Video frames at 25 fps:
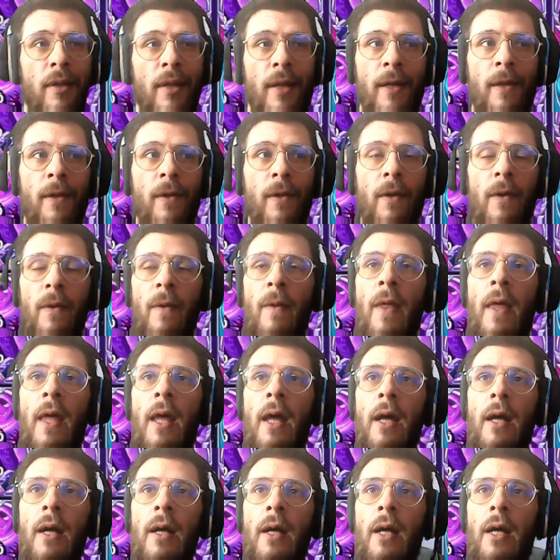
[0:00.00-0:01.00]
like
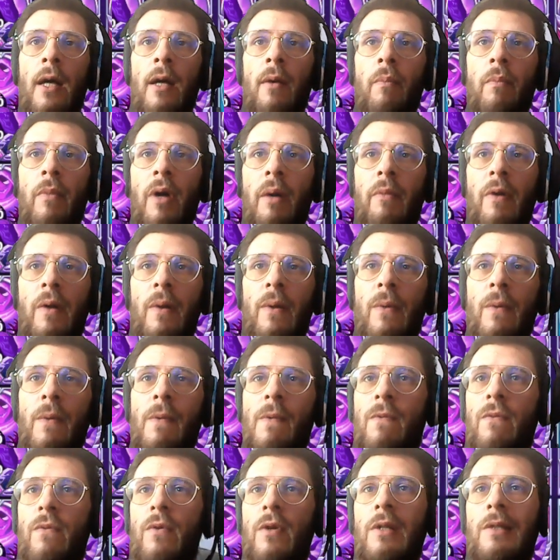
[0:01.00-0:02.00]
Mamelo
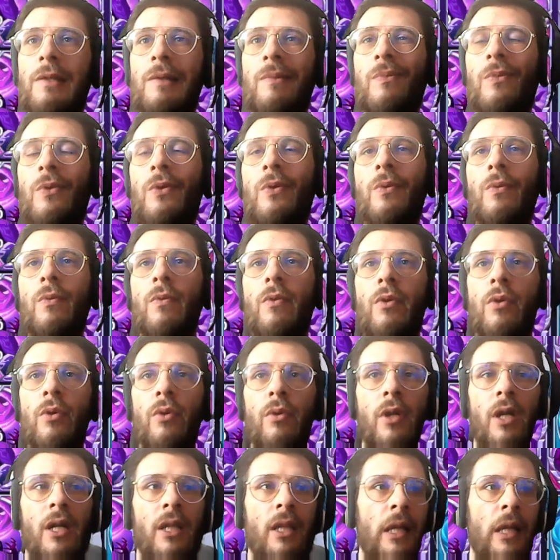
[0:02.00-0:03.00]
for example,
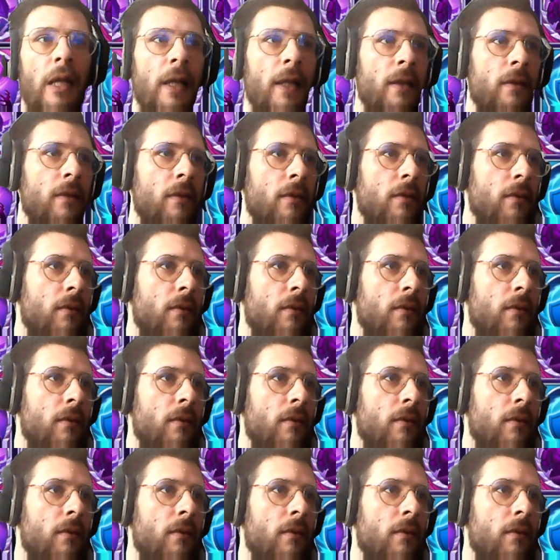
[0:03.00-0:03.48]
or Adeline.